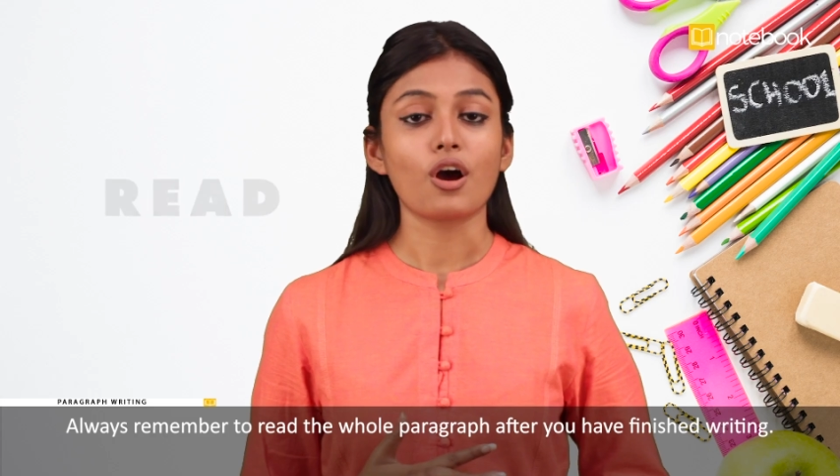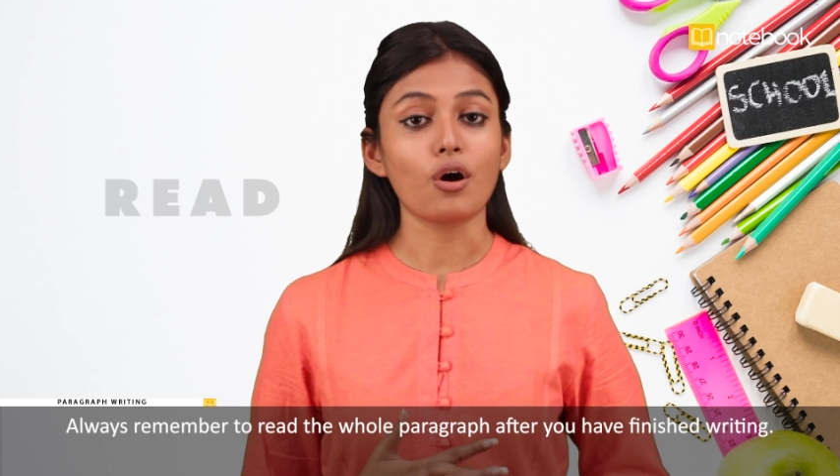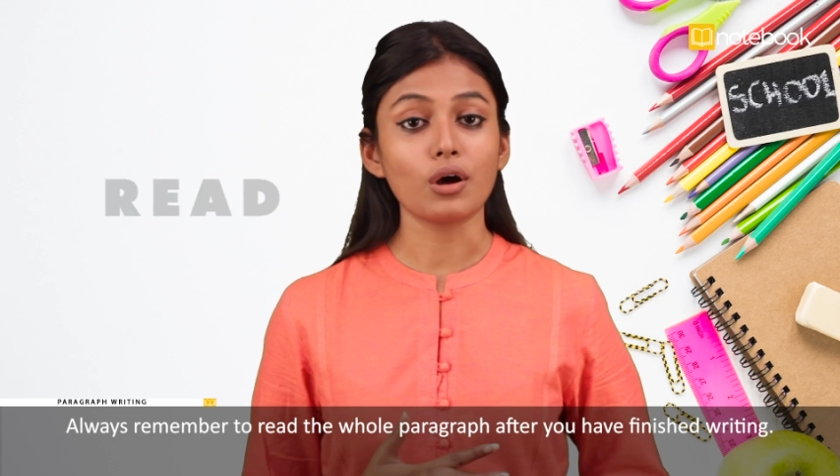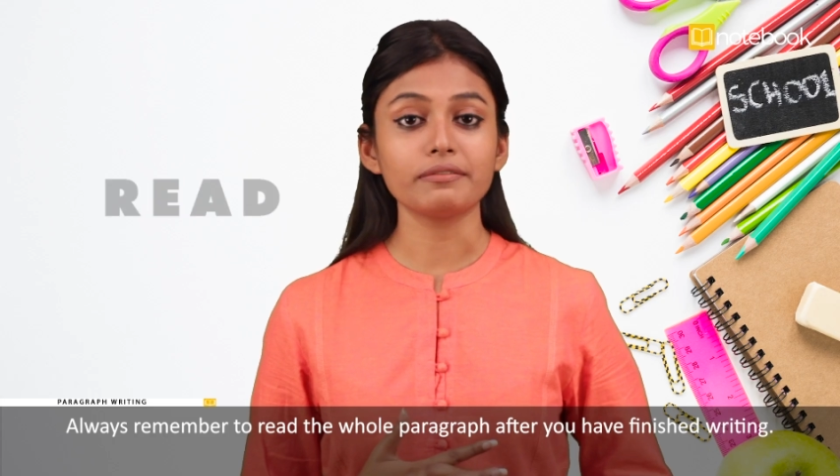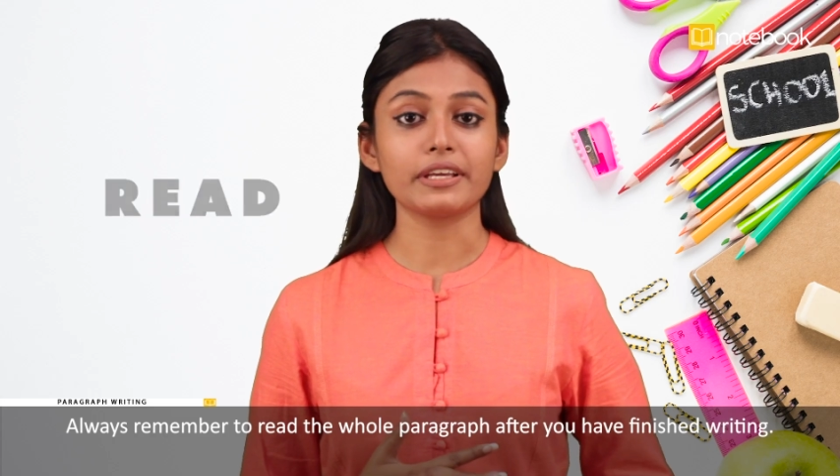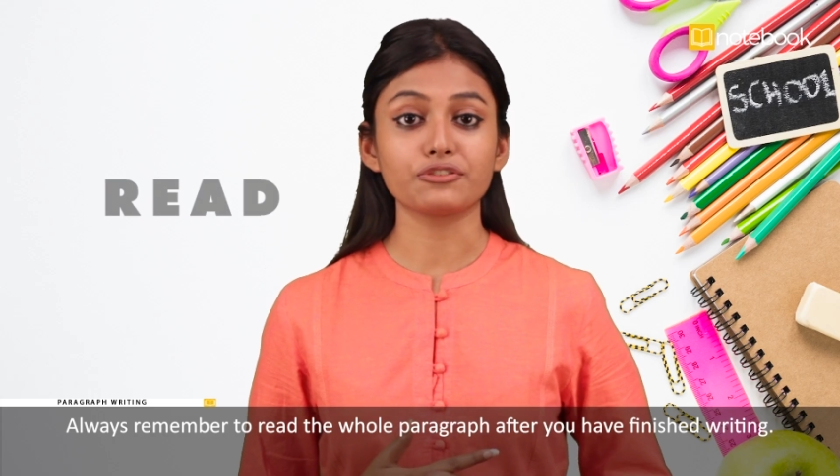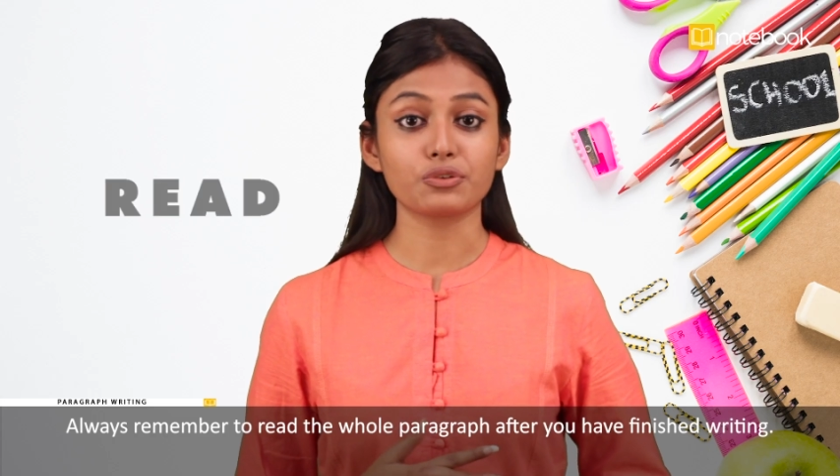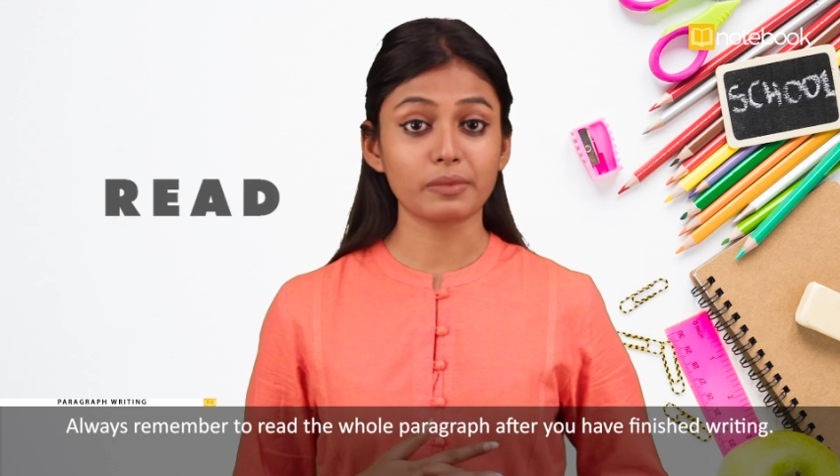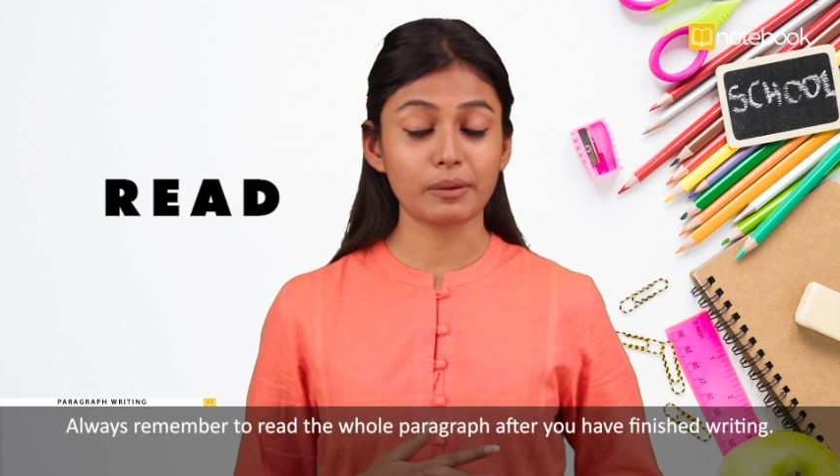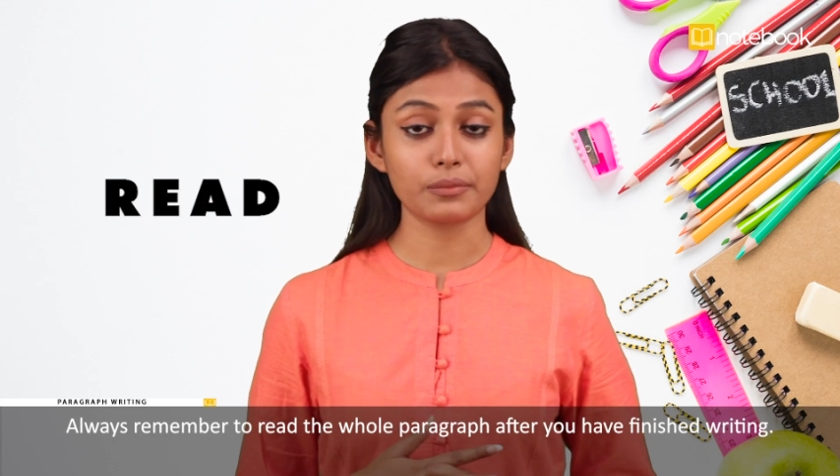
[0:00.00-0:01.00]
Always
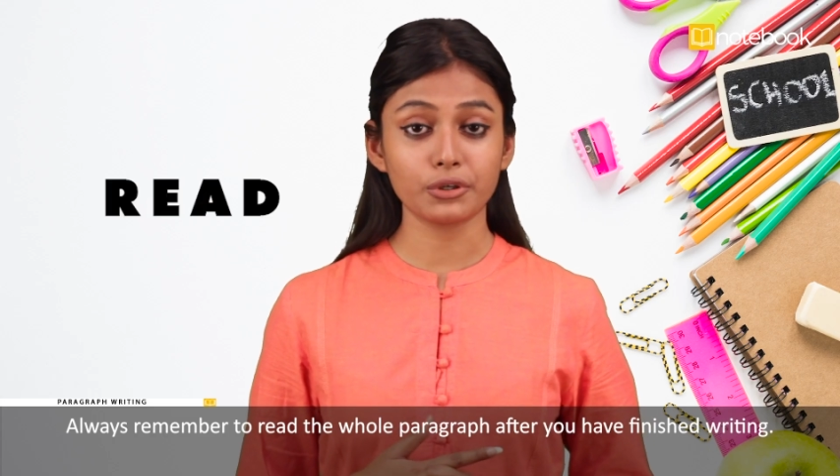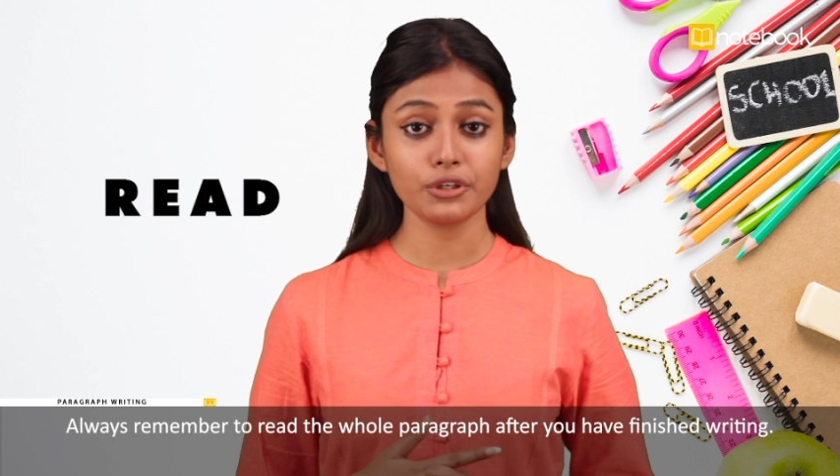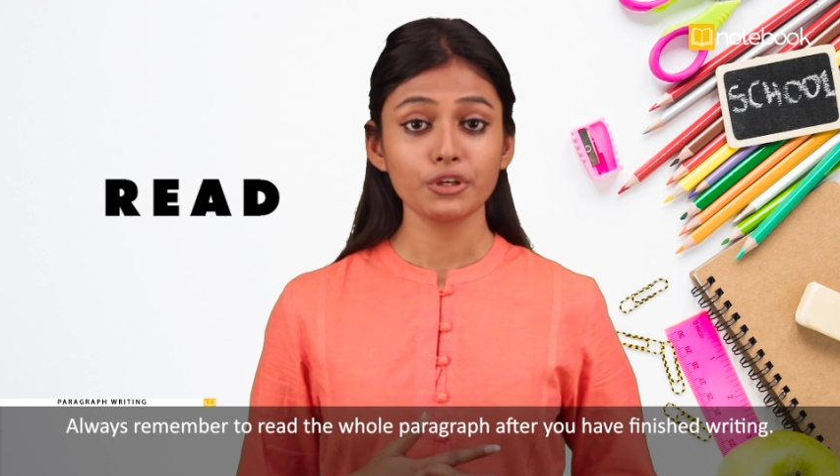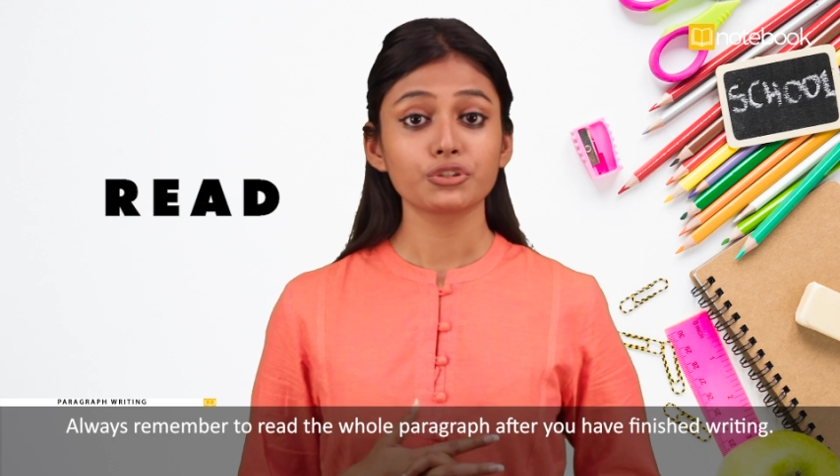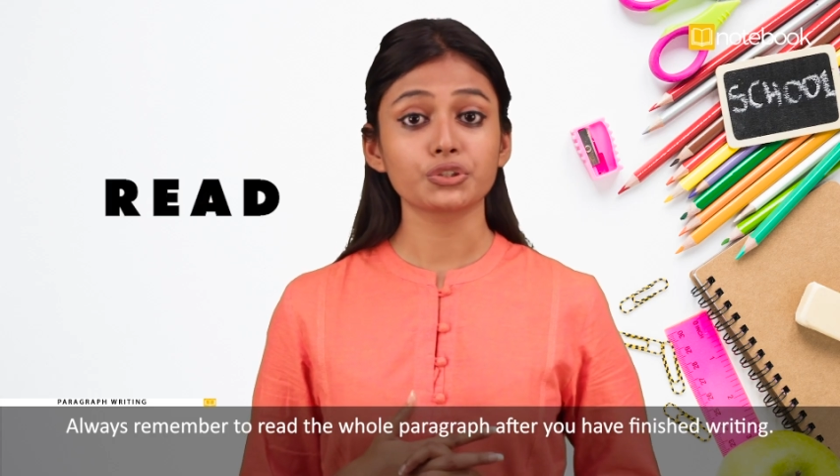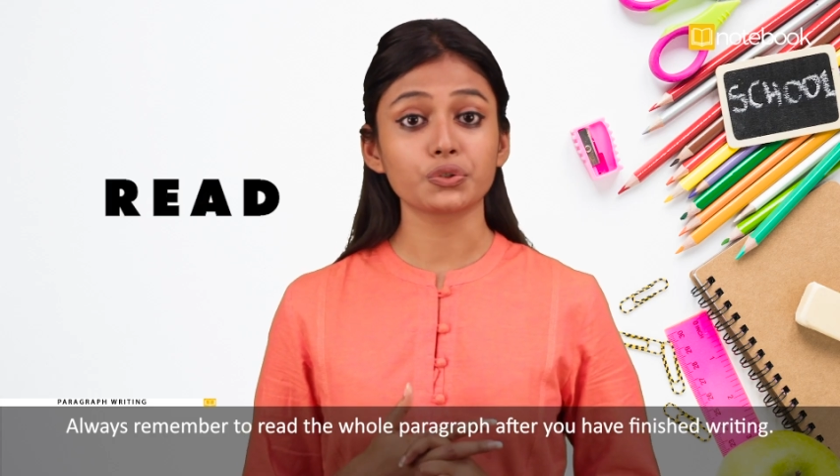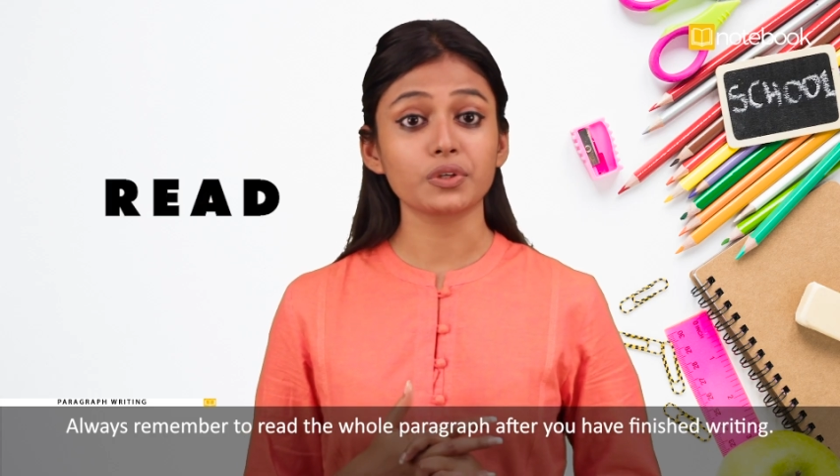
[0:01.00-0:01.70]
remember to